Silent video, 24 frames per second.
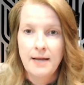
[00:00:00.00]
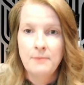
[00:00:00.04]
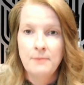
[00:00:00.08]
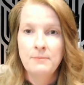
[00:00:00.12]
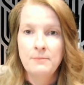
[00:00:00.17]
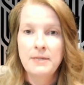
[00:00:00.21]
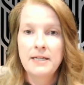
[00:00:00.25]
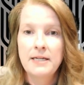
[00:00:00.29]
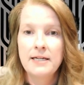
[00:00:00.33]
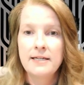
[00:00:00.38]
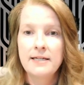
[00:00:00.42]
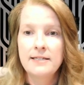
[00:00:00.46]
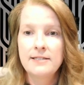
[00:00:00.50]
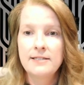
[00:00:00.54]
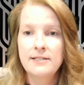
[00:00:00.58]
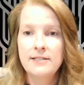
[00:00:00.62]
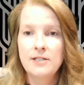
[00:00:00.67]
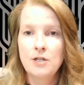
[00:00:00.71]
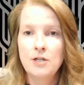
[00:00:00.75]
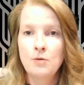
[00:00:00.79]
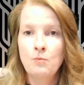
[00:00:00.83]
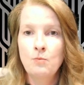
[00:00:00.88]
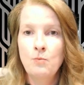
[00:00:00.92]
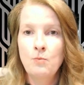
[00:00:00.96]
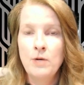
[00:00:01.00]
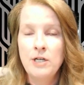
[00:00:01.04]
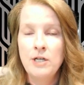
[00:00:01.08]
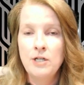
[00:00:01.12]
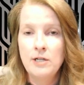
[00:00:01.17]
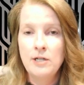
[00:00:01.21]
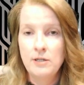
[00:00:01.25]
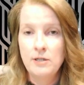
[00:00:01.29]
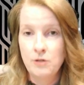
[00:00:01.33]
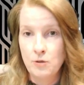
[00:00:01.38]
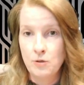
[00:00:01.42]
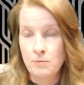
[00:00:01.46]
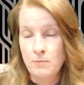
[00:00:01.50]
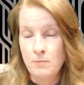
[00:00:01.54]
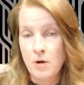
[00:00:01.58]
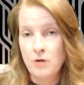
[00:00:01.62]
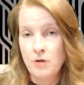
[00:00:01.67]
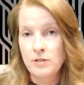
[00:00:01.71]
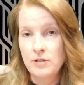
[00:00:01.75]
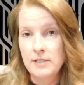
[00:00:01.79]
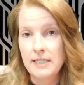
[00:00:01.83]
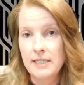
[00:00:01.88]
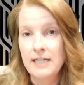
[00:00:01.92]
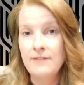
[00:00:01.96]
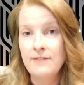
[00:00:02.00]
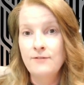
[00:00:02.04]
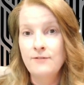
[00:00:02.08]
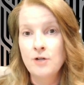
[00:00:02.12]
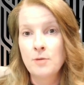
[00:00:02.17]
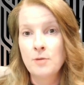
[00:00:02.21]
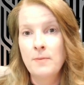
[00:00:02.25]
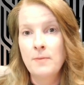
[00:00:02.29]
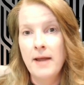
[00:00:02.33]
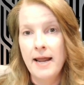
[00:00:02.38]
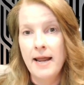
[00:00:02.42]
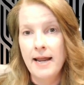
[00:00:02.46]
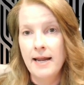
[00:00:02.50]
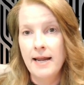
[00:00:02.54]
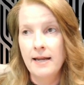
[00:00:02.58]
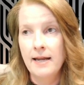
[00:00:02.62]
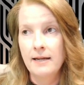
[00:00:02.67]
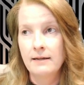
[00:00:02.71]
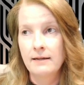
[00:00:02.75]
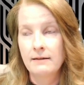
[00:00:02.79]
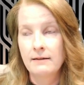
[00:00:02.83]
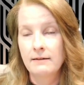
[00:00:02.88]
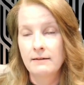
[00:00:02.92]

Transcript: because if you're paying